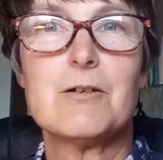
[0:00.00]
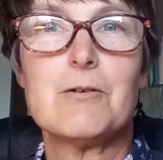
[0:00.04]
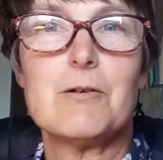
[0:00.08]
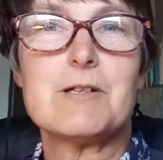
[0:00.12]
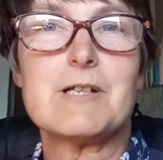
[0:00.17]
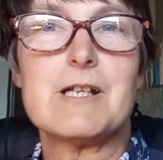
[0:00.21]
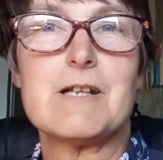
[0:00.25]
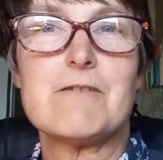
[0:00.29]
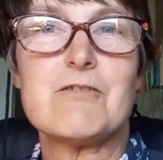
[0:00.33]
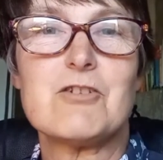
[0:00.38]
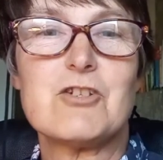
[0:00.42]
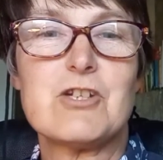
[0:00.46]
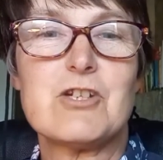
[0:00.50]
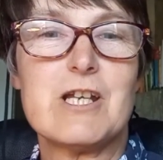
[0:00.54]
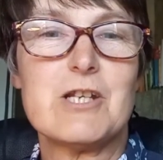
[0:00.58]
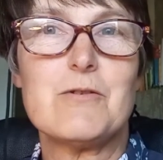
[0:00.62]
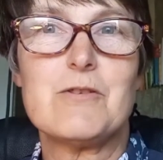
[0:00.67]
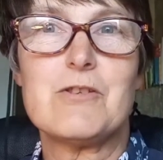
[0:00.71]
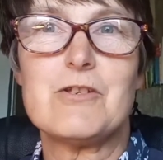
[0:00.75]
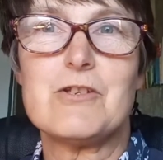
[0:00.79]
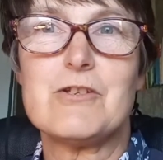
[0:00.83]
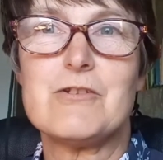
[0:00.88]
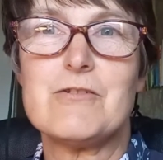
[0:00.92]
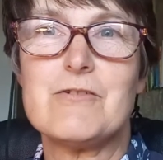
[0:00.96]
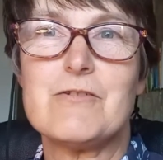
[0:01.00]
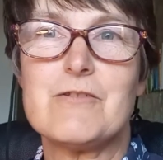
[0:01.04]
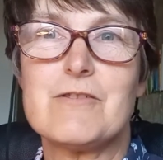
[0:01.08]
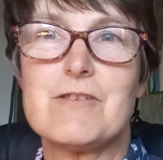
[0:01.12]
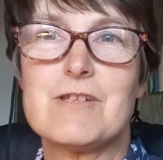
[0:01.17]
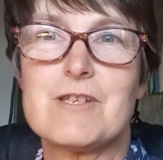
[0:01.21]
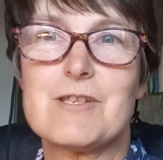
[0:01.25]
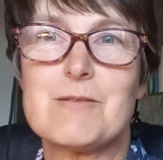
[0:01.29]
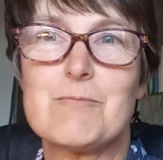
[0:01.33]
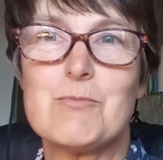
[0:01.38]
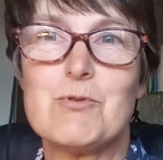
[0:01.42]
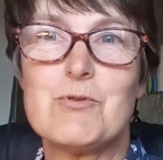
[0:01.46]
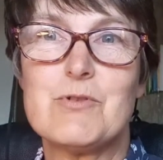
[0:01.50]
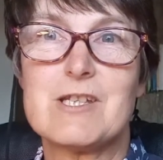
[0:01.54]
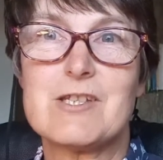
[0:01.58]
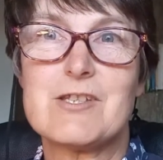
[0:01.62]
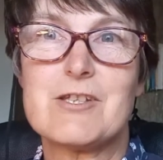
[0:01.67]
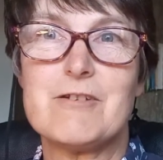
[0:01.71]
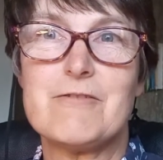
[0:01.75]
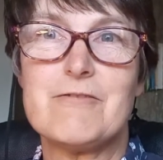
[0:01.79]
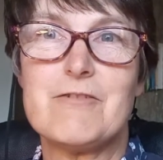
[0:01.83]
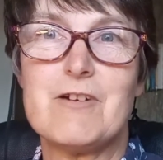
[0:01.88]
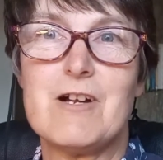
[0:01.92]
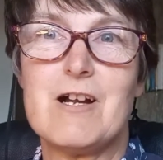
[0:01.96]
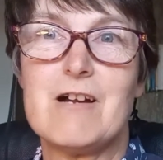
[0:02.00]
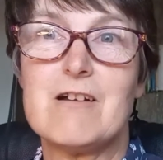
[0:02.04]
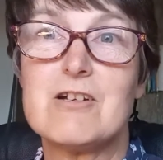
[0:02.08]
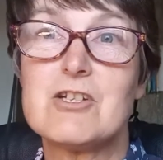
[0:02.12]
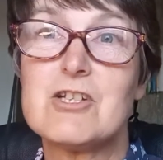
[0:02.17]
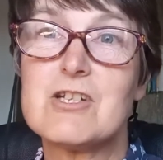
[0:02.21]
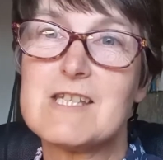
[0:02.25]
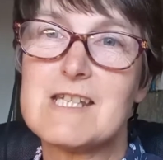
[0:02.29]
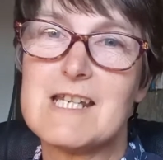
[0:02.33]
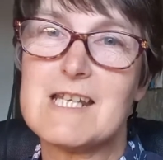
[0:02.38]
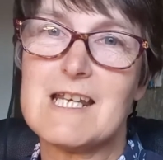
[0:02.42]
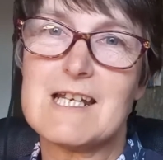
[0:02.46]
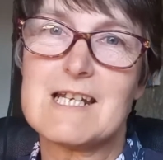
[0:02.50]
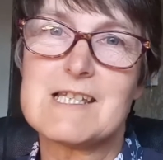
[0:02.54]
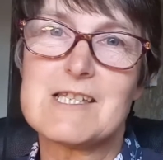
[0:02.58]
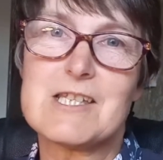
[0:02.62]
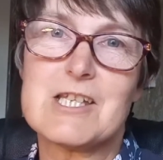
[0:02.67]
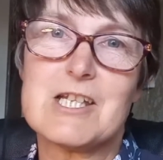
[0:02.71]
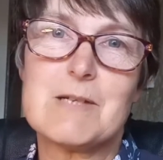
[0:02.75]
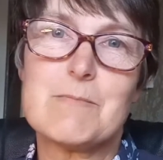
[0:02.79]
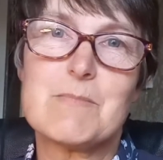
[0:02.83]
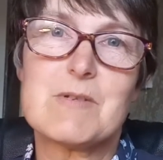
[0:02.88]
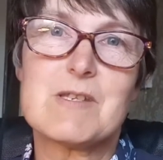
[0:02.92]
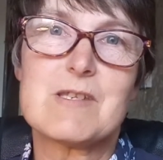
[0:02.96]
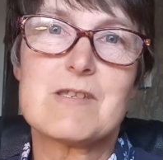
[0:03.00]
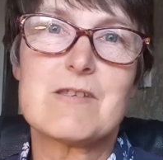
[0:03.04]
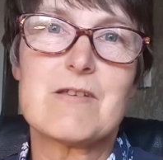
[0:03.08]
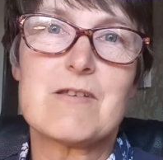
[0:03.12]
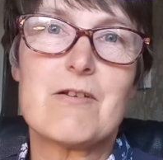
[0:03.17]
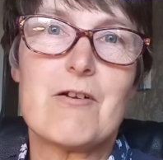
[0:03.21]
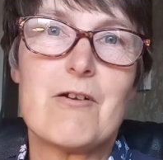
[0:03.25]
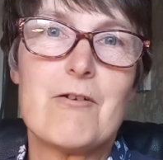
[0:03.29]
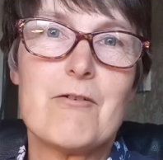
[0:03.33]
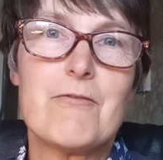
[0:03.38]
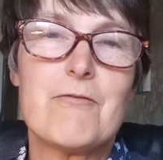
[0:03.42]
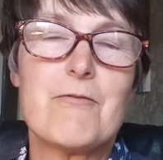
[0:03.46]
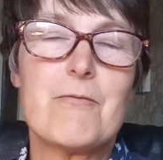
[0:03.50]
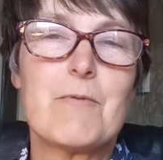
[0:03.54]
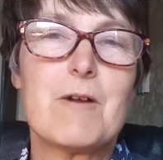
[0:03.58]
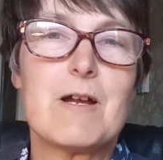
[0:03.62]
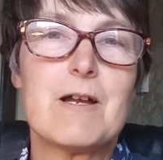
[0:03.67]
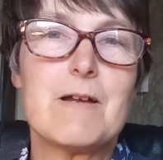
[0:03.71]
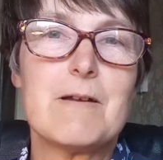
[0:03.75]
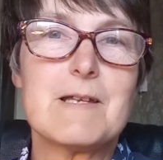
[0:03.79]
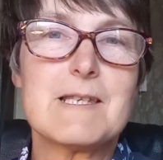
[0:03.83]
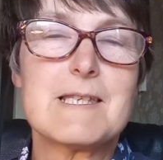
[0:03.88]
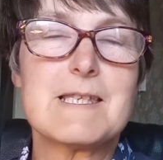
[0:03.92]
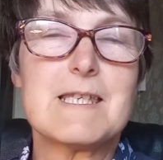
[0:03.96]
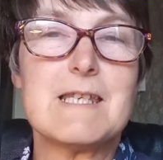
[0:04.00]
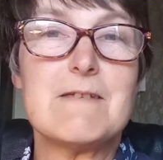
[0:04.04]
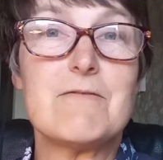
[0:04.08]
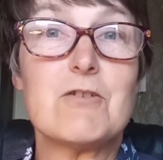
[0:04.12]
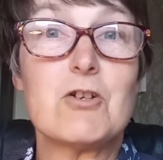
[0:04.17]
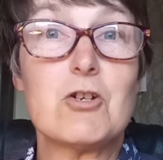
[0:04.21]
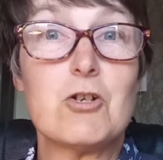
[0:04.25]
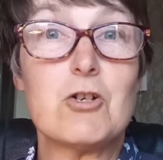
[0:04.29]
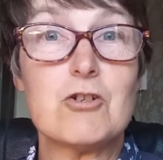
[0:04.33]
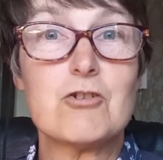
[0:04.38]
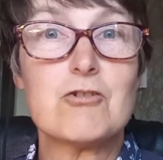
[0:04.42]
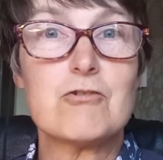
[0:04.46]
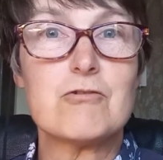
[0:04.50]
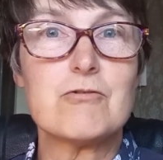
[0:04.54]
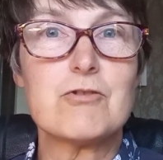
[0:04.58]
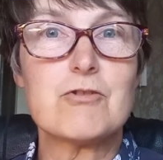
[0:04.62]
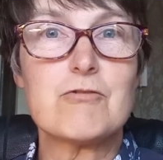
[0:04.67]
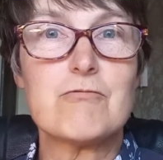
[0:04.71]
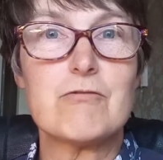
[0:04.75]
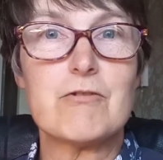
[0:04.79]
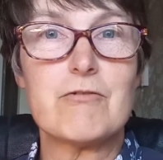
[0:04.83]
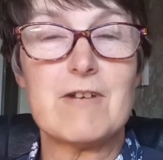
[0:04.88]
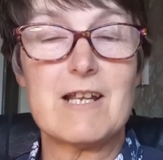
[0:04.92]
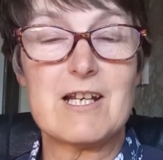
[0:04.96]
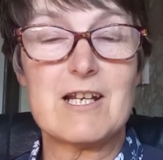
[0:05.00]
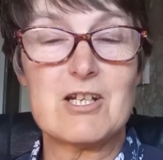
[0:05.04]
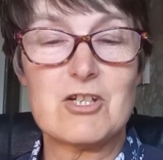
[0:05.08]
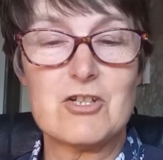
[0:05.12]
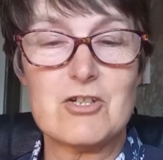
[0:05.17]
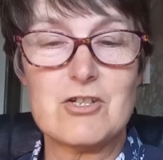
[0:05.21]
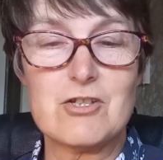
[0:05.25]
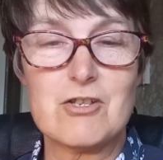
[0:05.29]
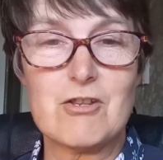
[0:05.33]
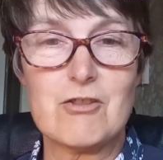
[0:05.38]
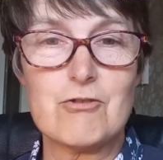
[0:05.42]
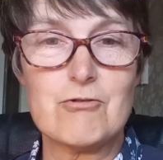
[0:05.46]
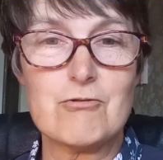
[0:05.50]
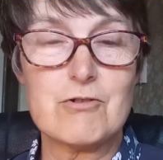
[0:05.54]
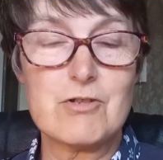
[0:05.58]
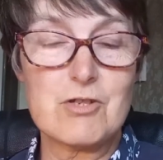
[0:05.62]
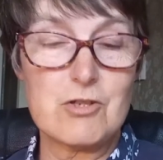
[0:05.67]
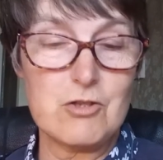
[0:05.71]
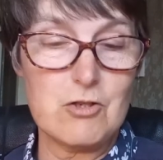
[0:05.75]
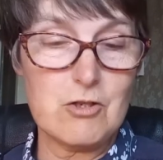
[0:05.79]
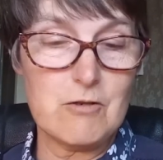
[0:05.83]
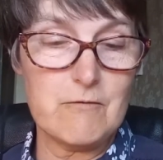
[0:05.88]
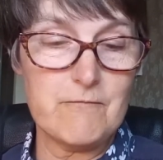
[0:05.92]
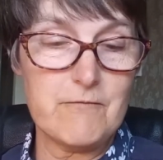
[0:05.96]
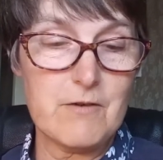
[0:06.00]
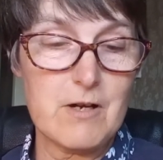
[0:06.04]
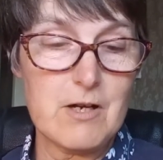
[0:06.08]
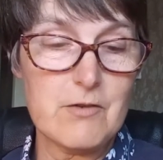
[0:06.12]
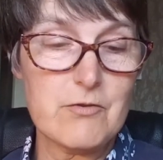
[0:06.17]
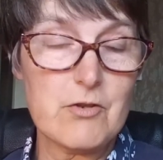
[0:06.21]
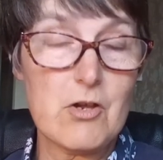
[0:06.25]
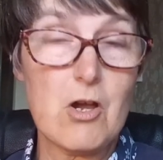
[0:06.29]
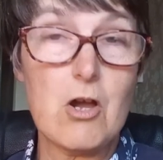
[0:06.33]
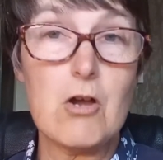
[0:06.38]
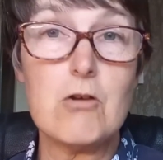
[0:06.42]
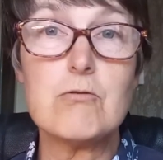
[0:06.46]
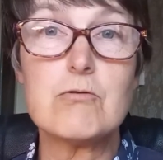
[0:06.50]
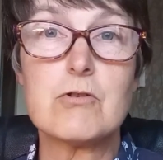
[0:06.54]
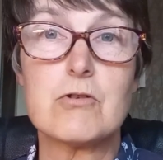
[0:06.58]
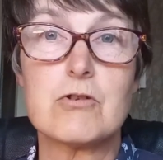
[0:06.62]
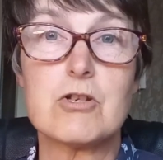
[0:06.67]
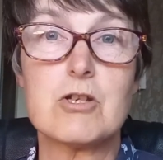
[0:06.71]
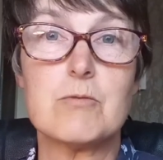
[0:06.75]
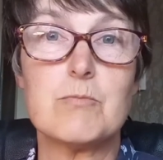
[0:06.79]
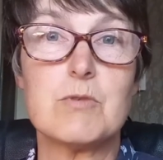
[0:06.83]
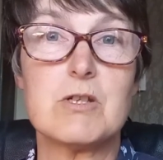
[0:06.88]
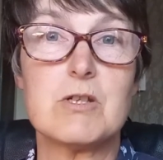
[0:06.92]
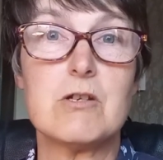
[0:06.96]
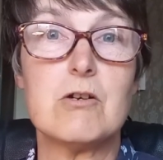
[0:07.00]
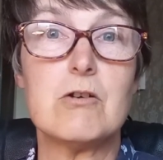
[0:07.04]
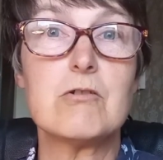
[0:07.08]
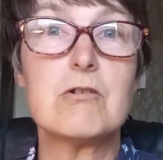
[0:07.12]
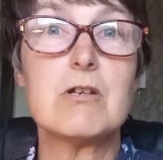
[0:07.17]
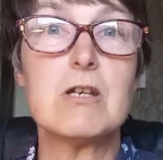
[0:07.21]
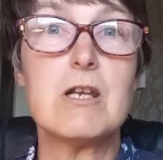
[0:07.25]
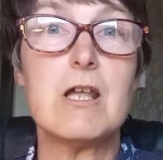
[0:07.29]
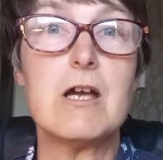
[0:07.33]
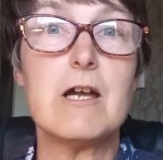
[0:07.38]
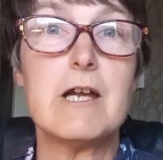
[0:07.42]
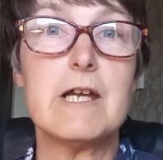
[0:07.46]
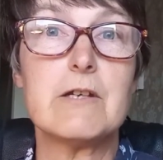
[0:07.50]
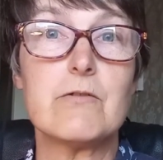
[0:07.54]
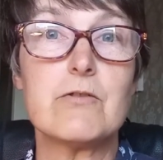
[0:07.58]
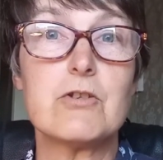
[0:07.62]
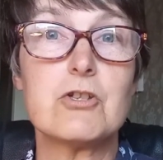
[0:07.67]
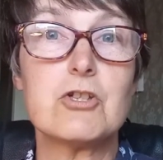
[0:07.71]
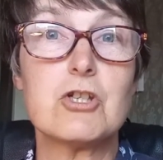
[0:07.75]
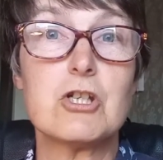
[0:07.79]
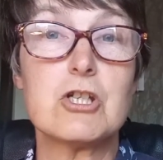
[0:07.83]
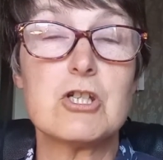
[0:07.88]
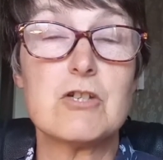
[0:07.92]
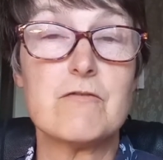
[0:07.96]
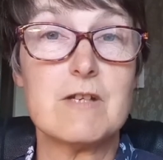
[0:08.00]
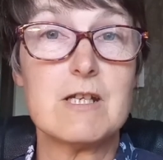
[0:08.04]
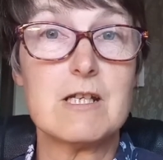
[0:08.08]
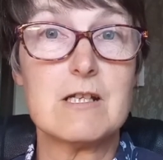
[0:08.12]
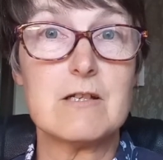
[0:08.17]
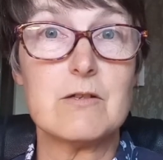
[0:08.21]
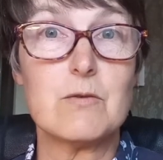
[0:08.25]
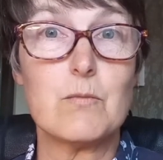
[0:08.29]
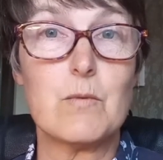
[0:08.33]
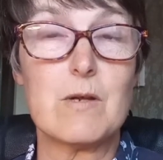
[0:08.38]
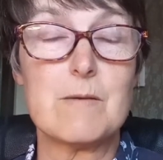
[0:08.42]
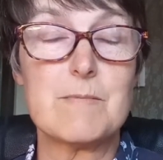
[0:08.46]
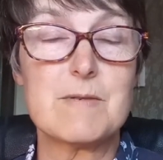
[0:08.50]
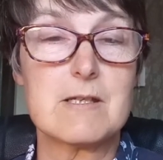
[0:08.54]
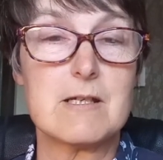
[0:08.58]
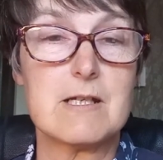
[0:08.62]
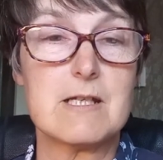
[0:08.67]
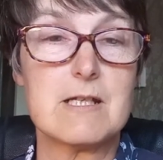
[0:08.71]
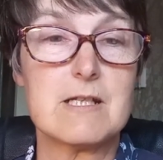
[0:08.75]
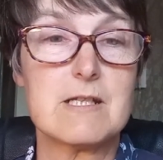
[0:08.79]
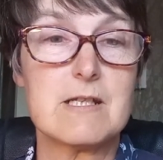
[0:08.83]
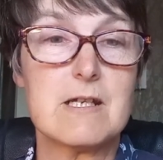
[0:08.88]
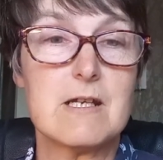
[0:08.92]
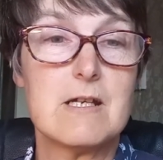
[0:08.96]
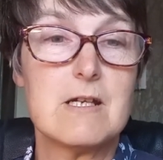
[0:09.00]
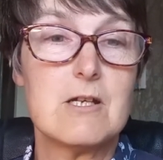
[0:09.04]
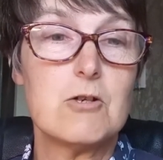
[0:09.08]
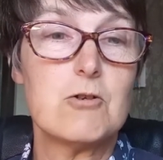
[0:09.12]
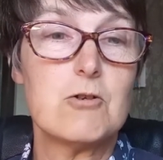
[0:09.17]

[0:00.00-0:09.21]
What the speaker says: Now, what I've shared with you this morning so far are just excerpts of Stephen Cotterill's reflections and thoughts, and you can find the whole document online on the Church of England website,